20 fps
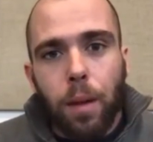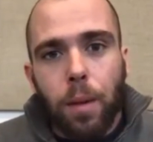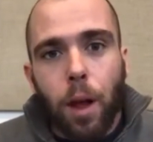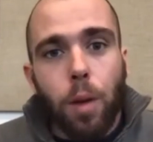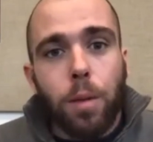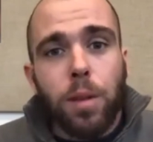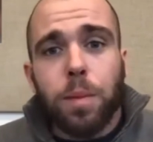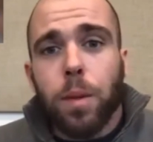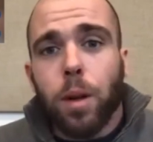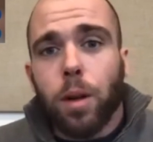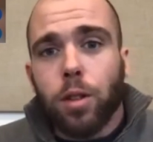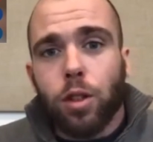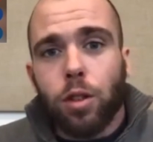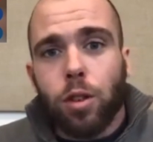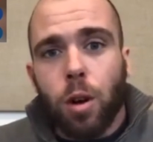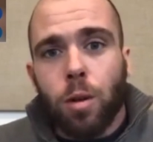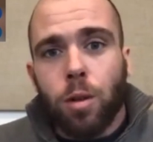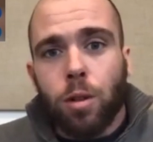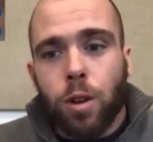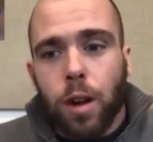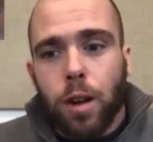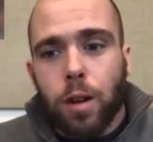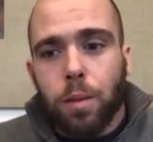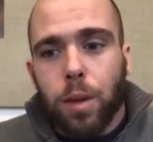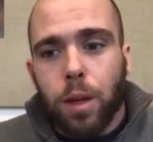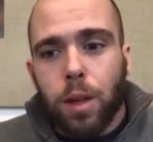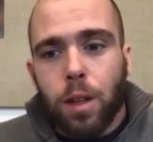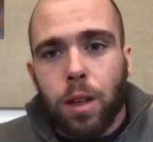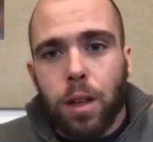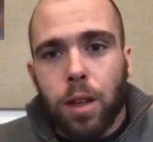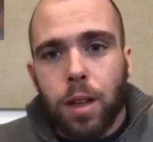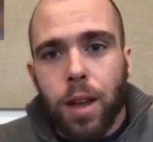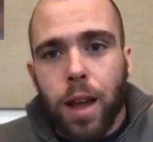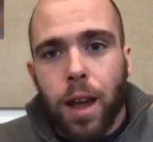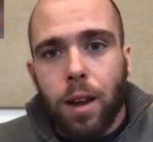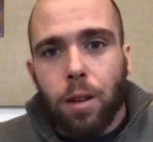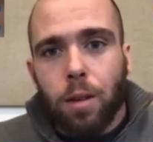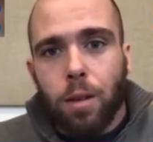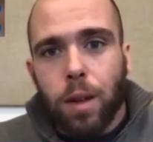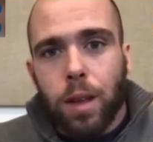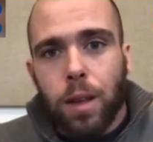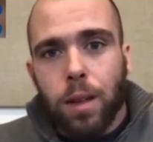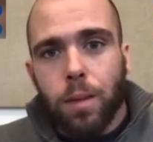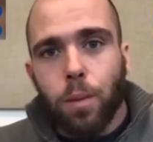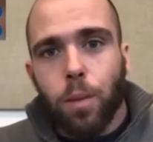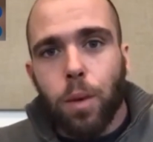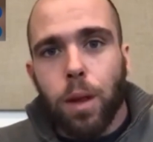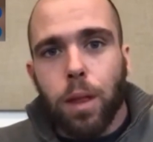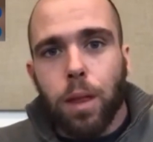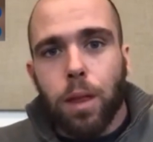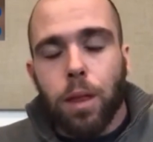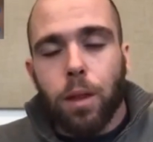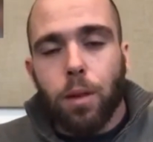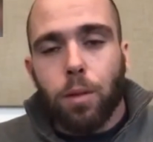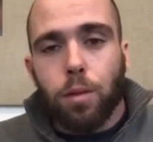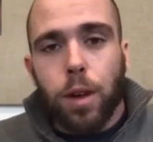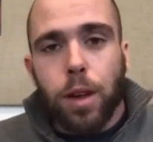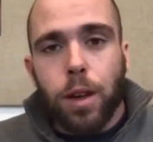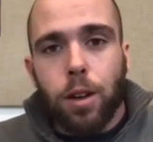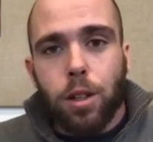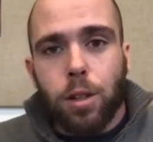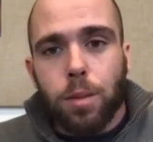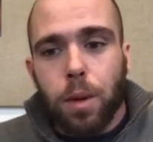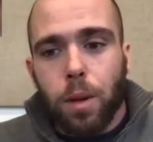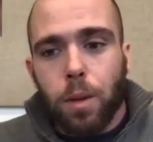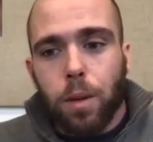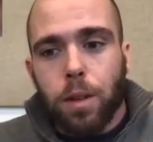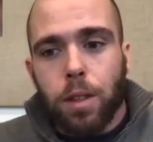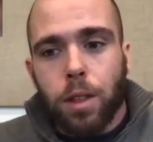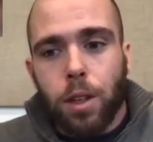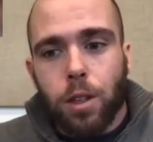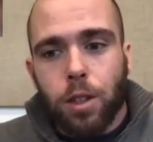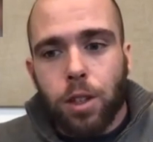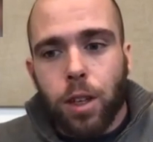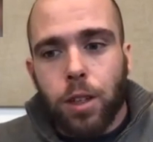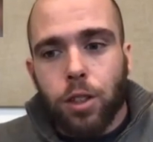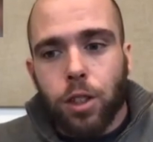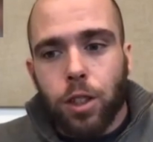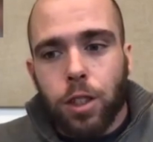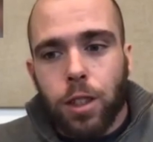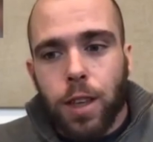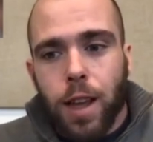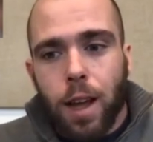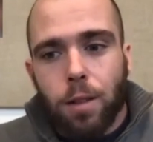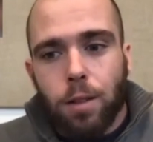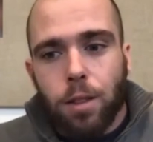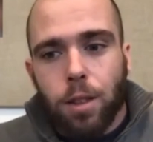helps build your own credibility not only with the readers but with search engines now.